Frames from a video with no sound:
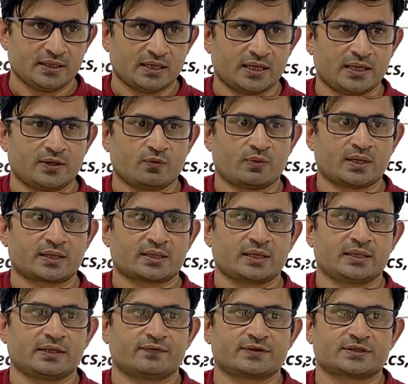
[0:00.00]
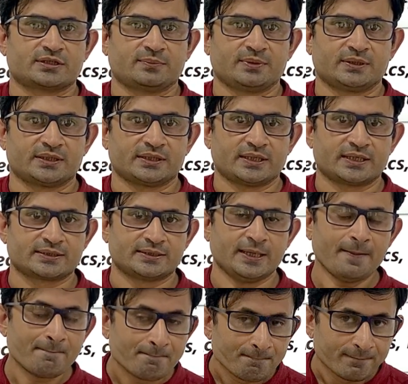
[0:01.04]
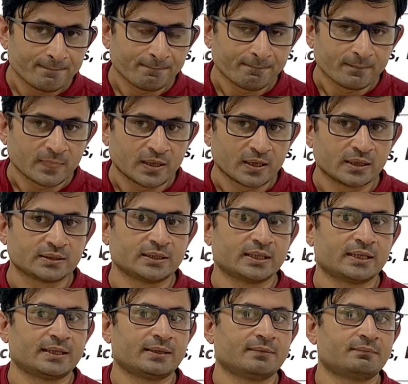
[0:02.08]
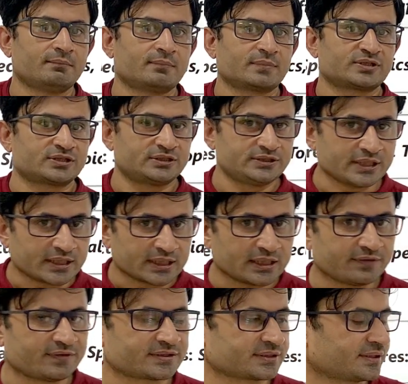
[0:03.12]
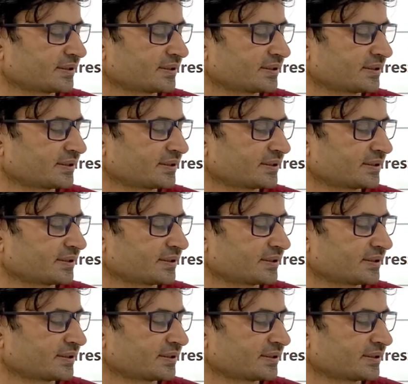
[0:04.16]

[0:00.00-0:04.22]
and what kind of stability has the general aviation